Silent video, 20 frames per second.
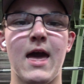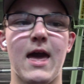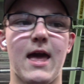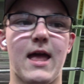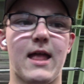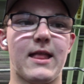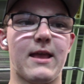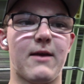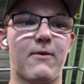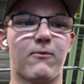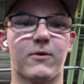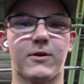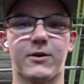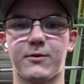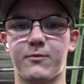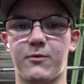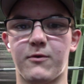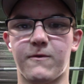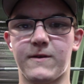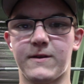And then we're going
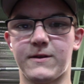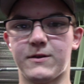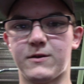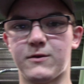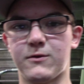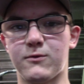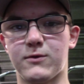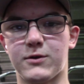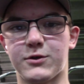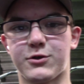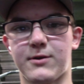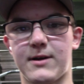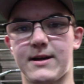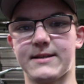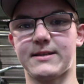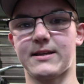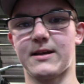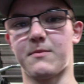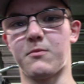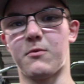to move into a
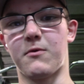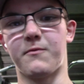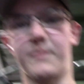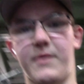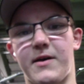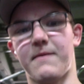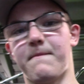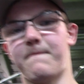tricep movement.